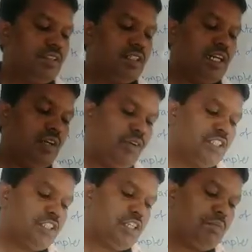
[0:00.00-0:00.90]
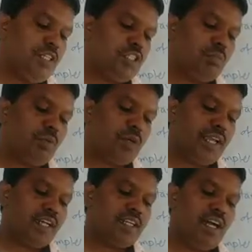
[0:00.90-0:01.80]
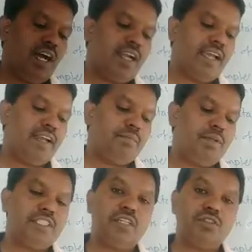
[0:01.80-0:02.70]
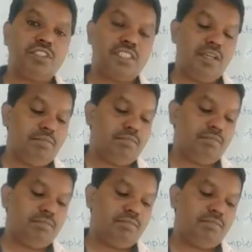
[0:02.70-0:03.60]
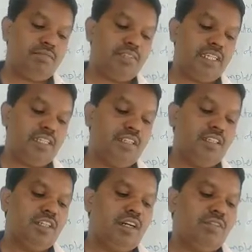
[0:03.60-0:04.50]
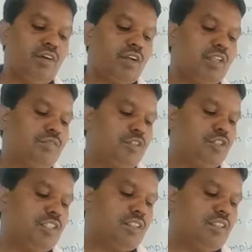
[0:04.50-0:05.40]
Conversation means to protect, guard and preserve something for the future.